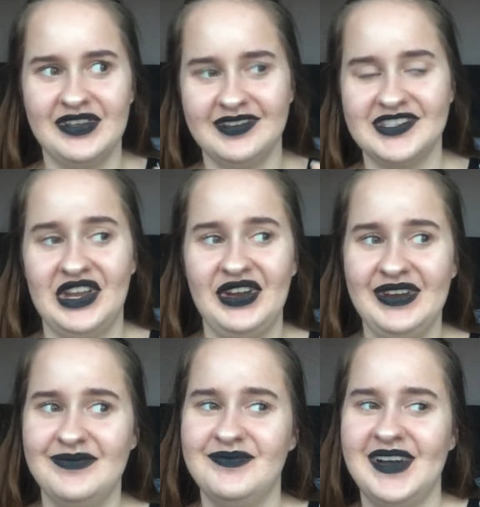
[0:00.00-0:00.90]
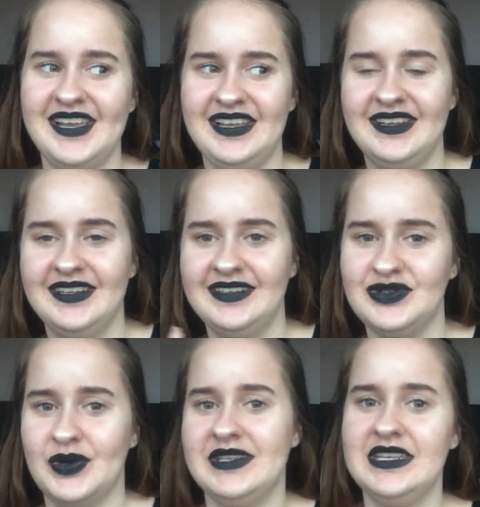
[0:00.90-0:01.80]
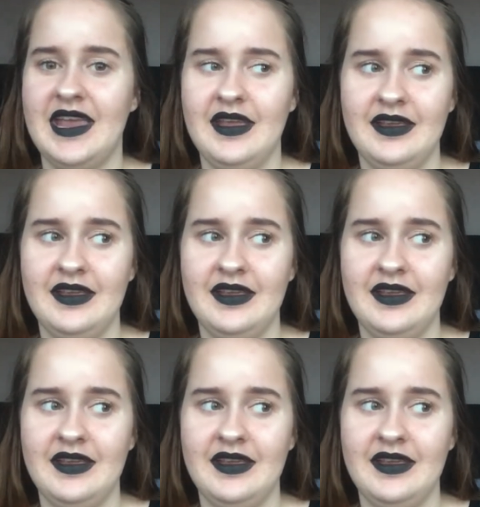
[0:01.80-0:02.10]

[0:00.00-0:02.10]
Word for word: so in my twenty-eight